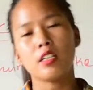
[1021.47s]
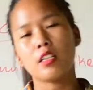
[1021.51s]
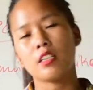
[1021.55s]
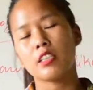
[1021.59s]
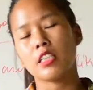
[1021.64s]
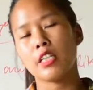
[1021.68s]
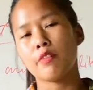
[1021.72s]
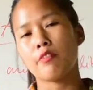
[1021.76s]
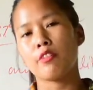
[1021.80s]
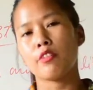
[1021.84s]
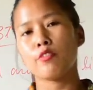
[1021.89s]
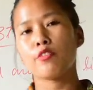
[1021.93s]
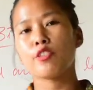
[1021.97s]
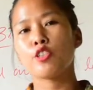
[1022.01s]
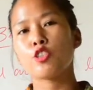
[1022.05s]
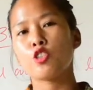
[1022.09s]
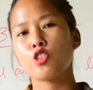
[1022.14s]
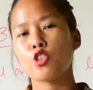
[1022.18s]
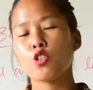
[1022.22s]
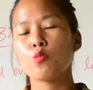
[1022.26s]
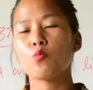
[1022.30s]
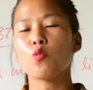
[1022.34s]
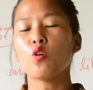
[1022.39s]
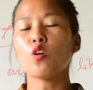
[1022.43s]
they will
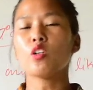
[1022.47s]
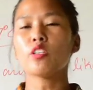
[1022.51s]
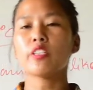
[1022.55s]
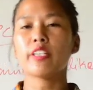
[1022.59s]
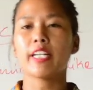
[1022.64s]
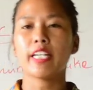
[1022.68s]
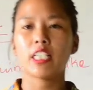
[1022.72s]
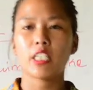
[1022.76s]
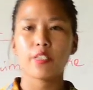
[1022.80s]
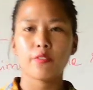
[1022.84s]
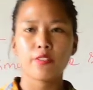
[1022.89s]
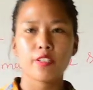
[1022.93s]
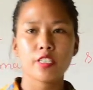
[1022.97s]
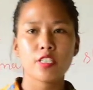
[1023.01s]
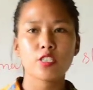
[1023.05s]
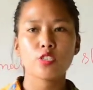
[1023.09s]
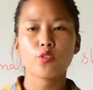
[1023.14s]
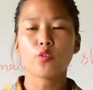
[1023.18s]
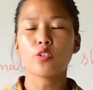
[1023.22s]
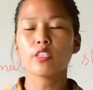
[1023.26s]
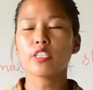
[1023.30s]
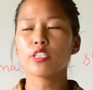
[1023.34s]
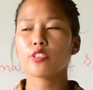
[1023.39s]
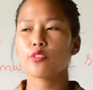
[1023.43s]
resume all their activities
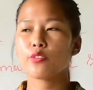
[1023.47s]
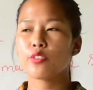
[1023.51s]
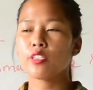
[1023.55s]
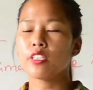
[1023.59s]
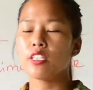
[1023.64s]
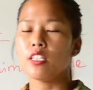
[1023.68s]
only during